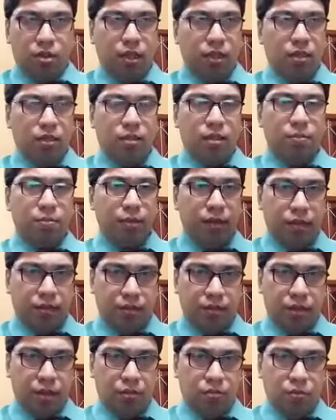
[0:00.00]
that is the breath
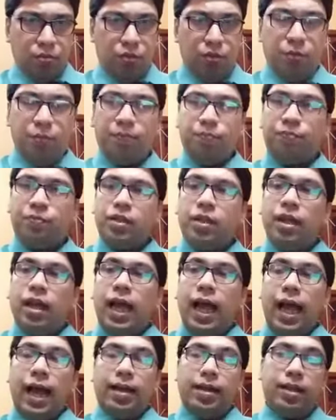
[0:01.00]
sound.
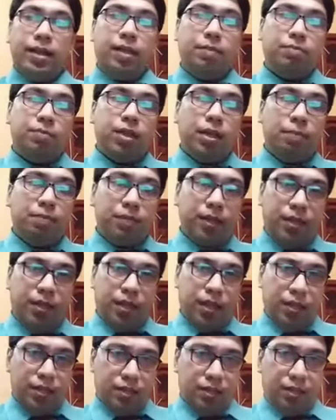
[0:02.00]
And if the
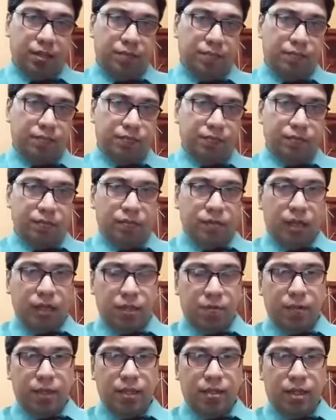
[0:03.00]
patient
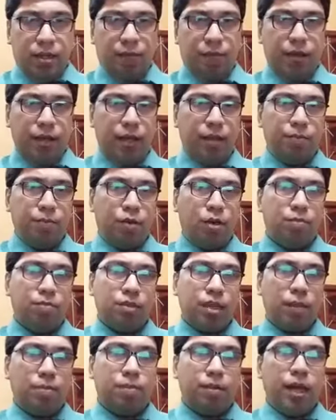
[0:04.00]
has been suffering from
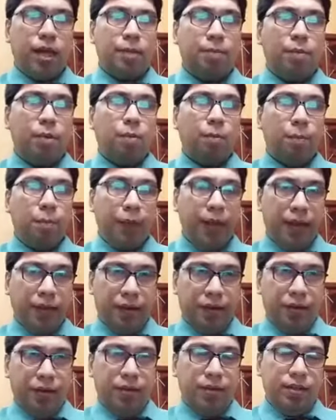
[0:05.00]
some type of
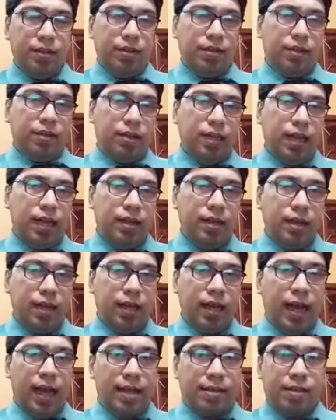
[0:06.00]
pain, then
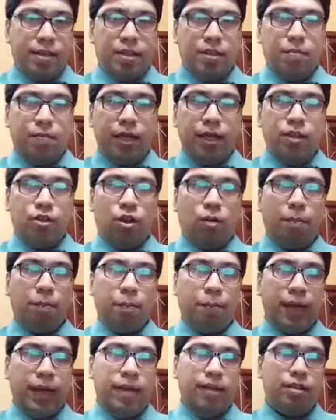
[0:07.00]
a assessment
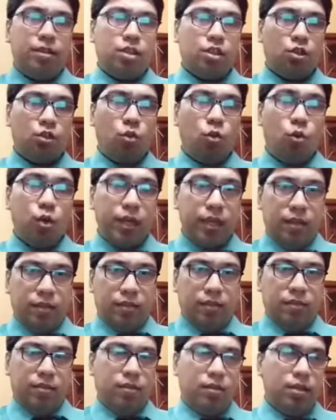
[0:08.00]
of pain scoring
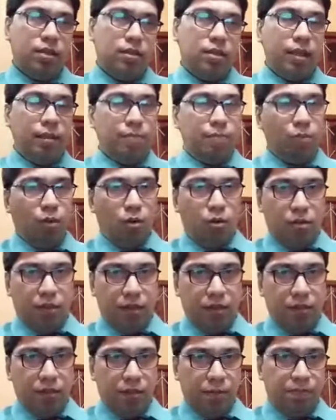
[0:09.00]
is
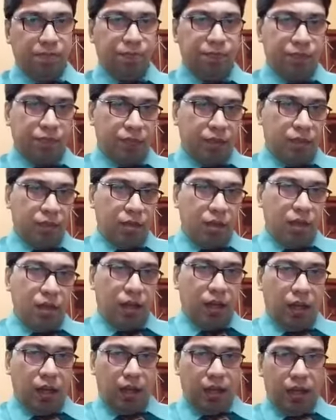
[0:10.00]
important.
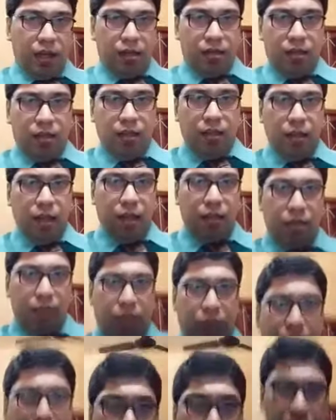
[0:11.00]
In
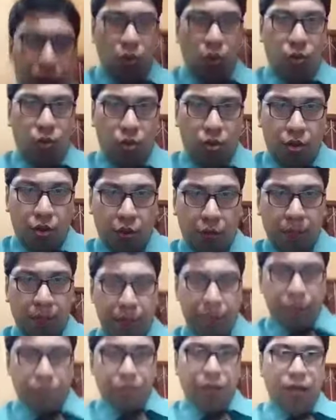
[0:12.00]
the note
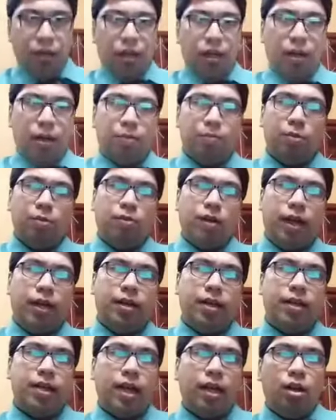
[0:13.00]

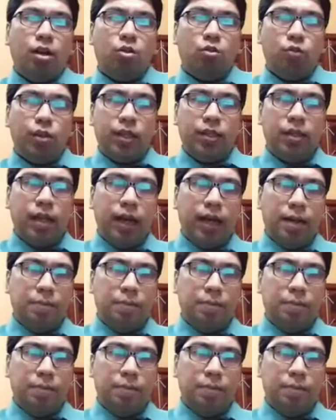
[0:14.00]
provided along with